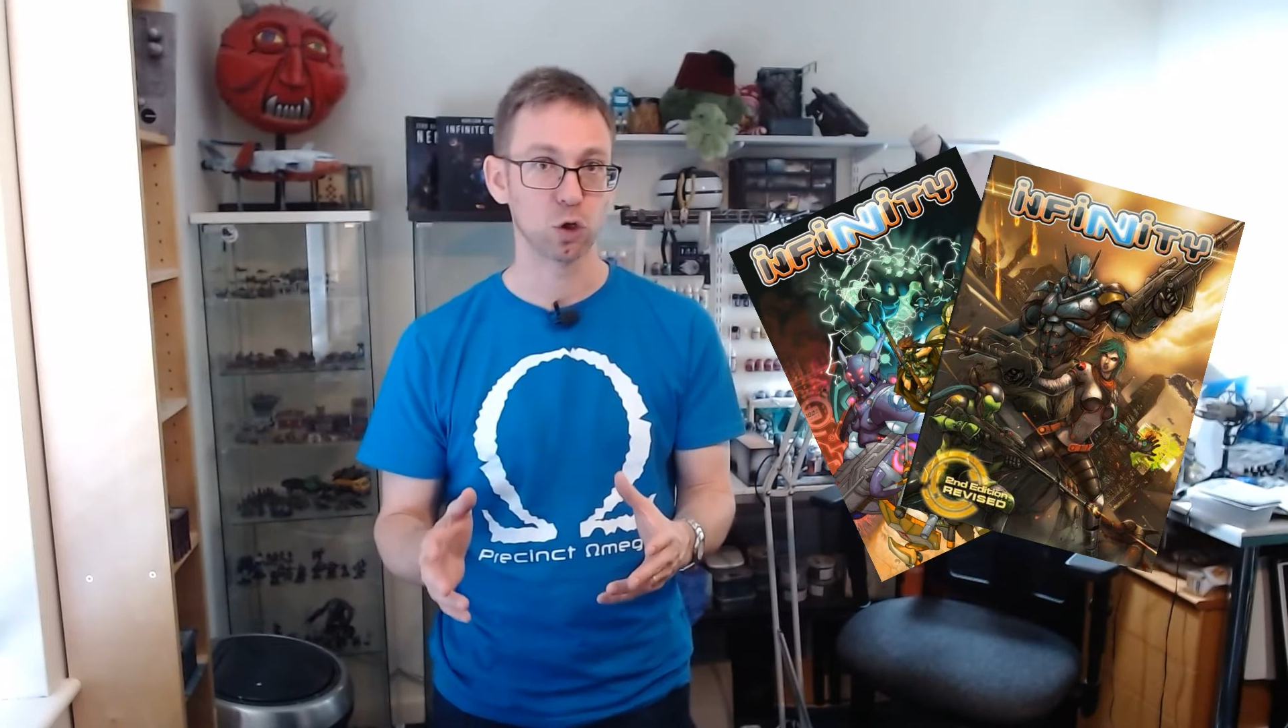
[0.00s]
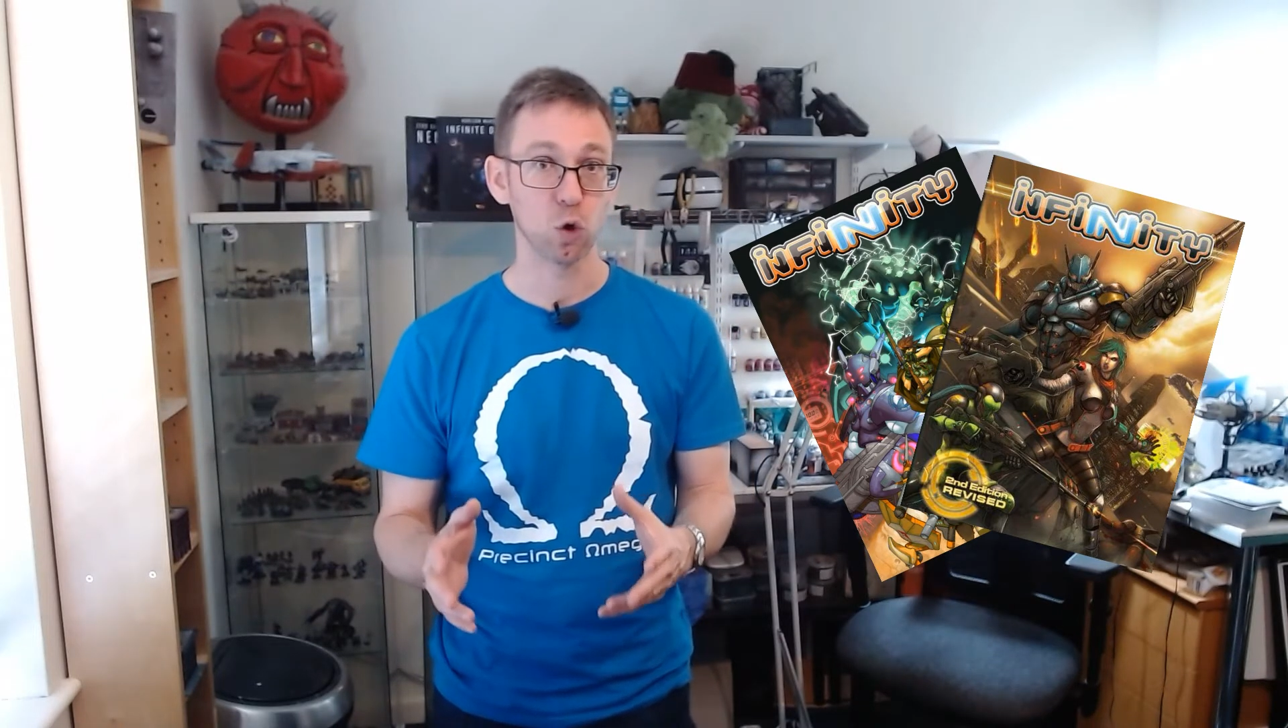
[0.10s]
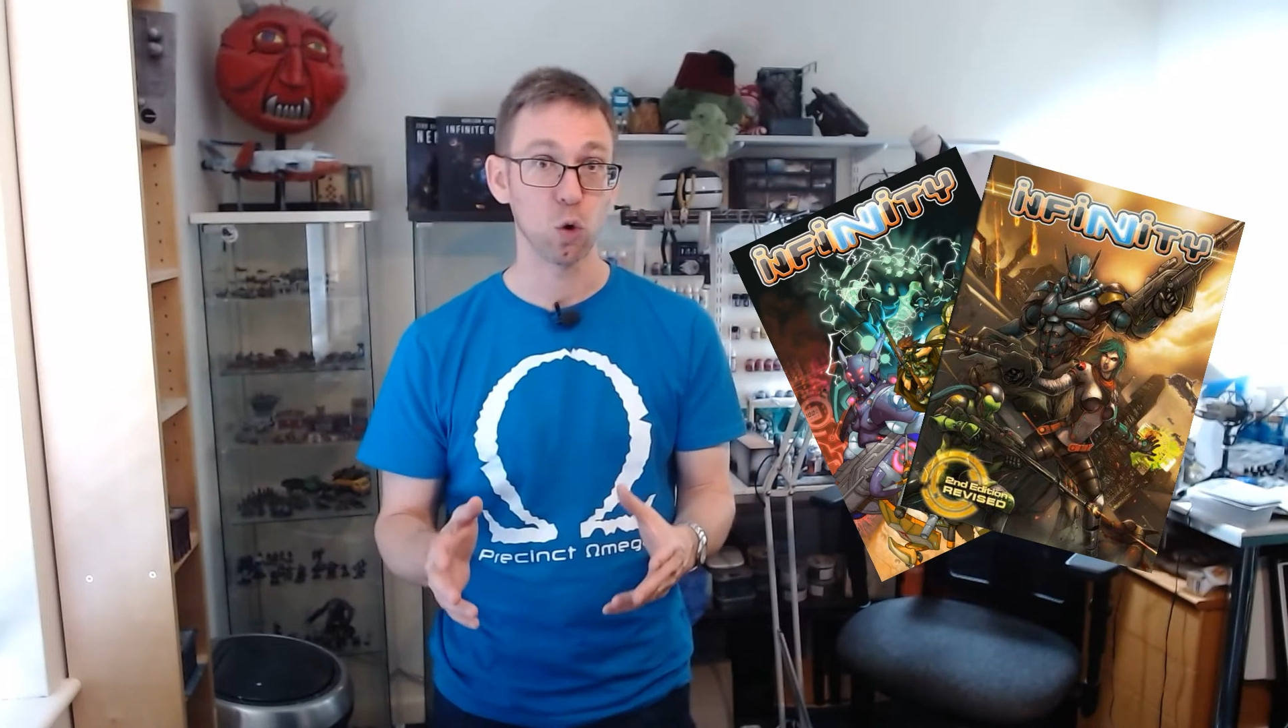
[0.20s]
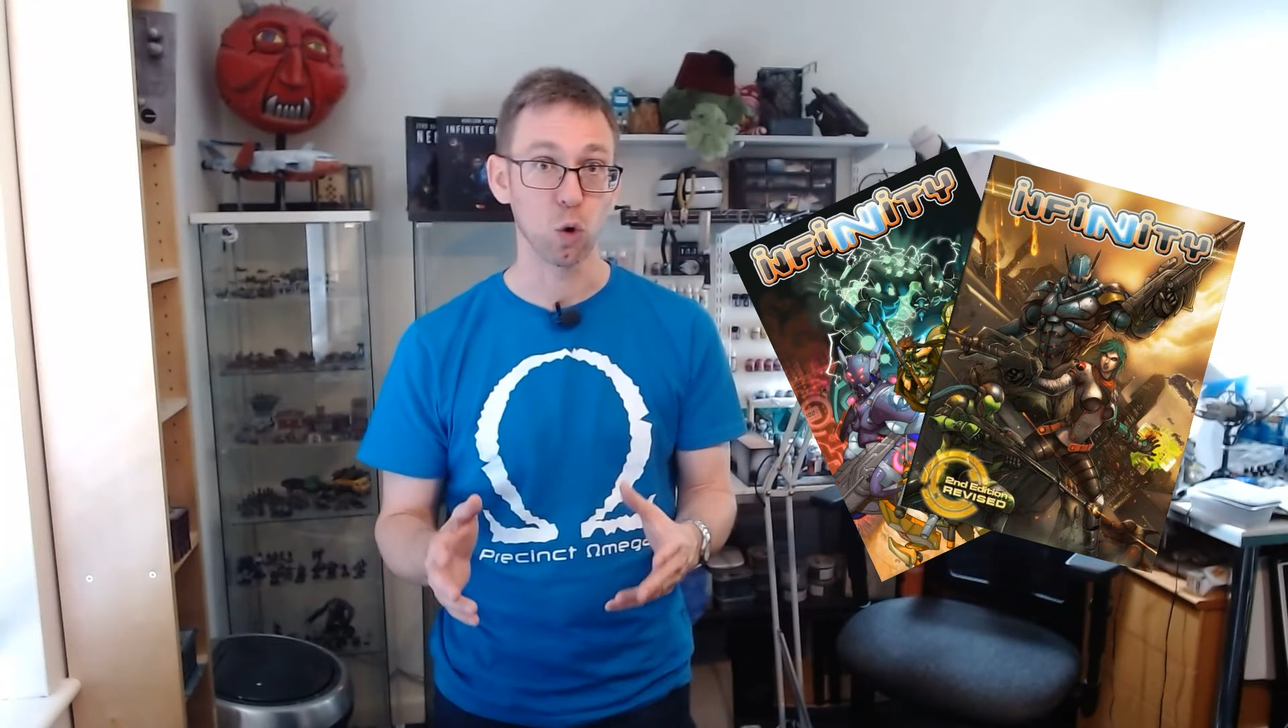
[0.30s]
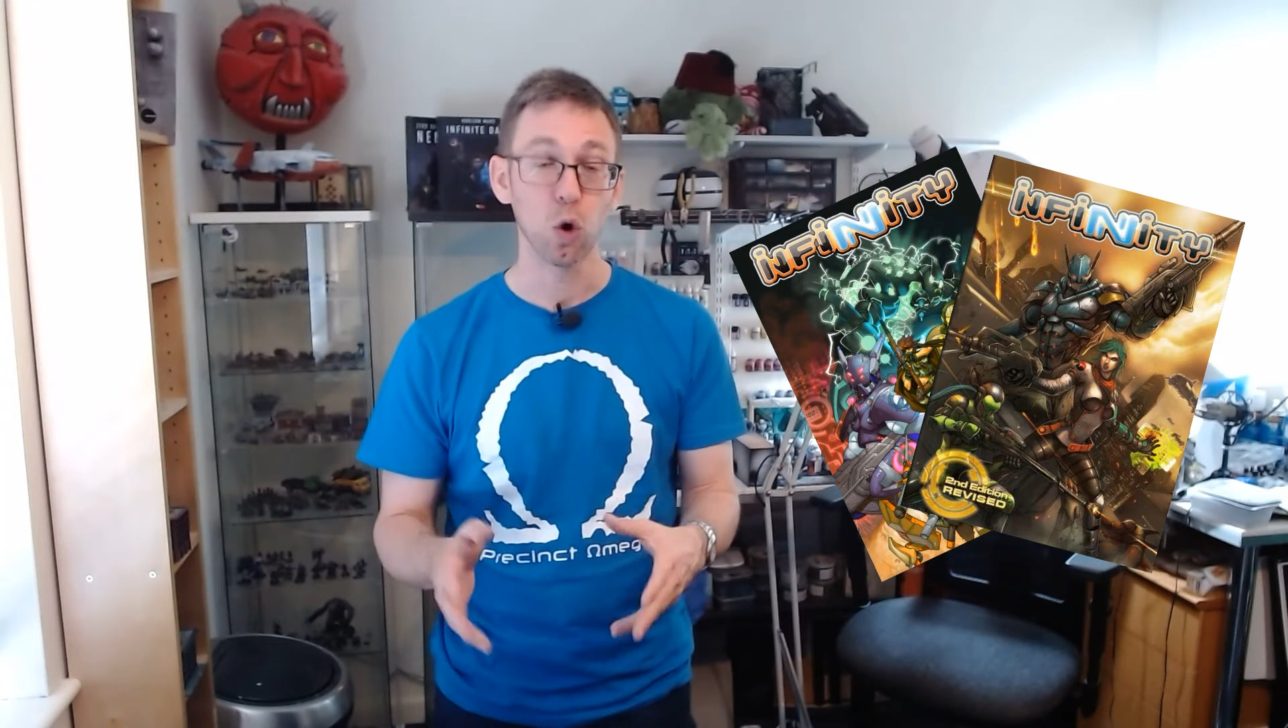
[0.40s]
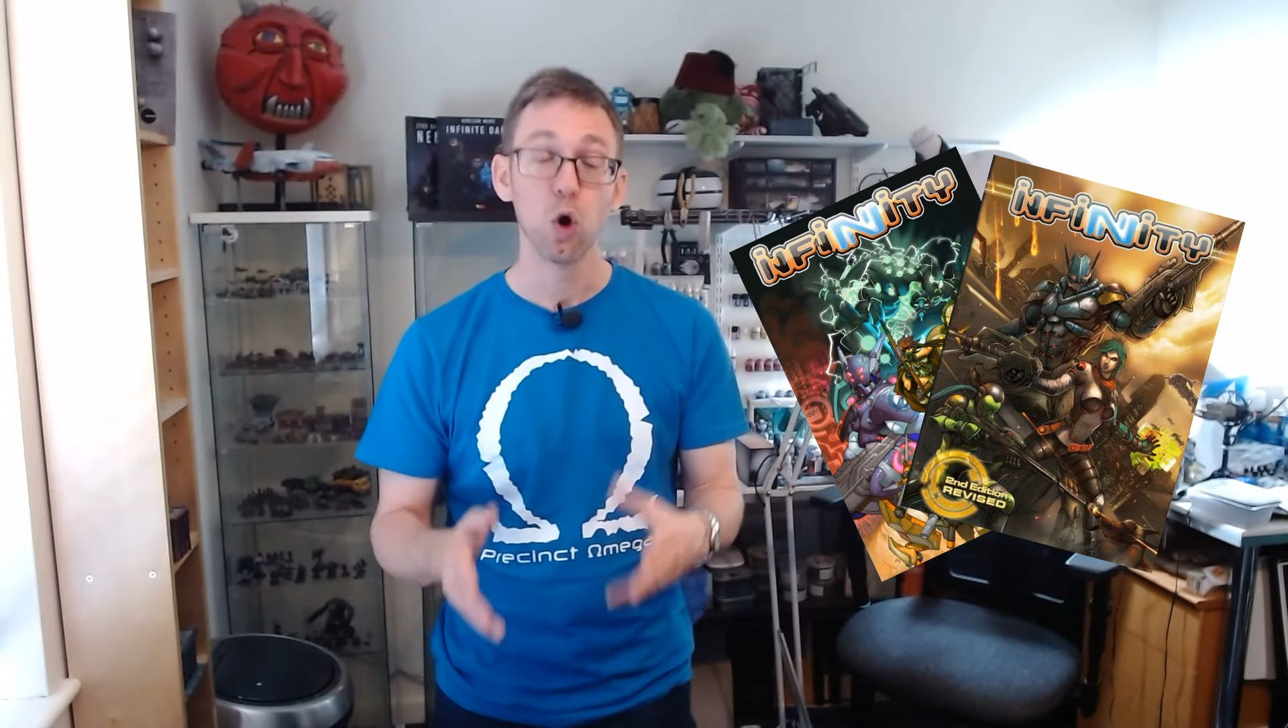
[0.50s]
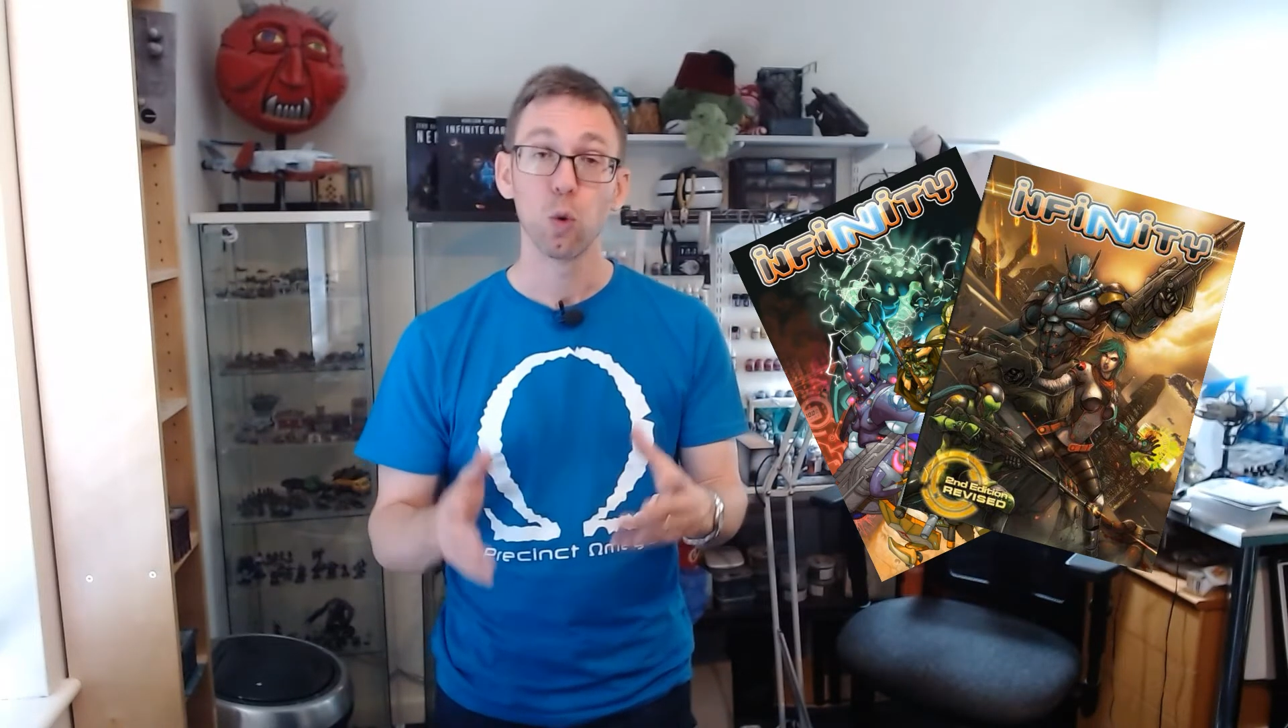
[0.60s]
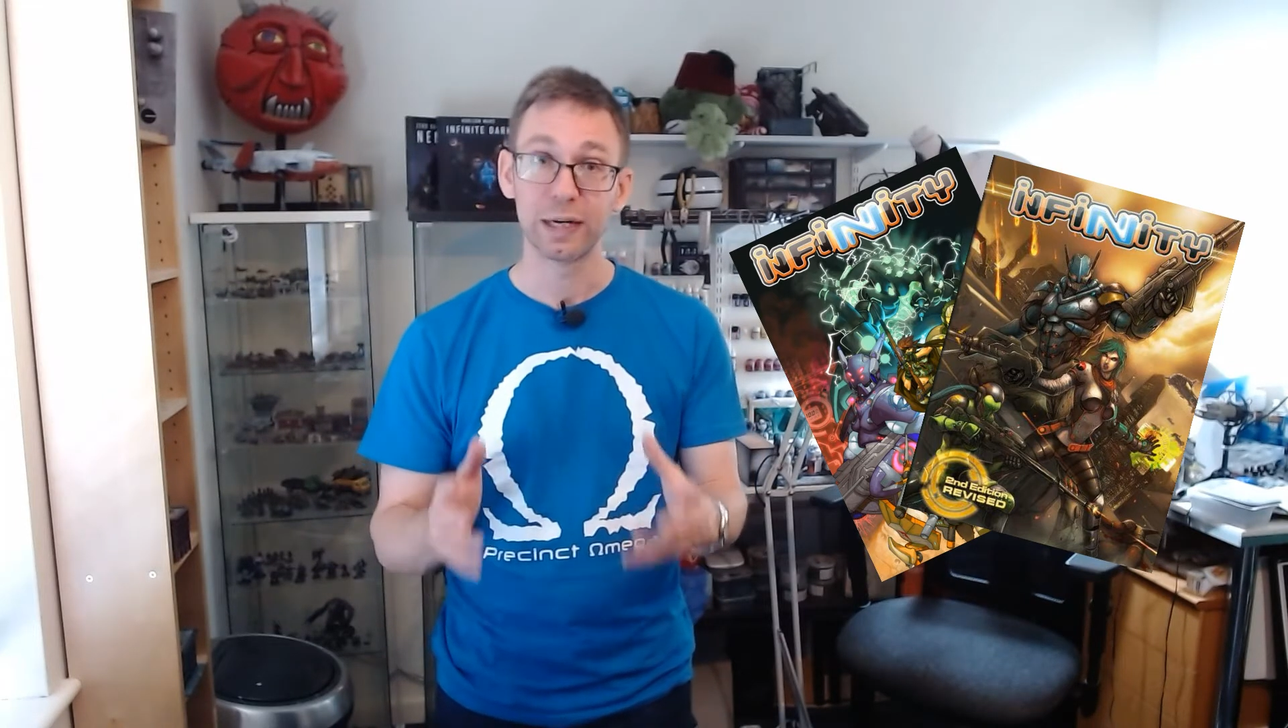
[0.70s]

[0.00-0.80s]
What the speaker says: core,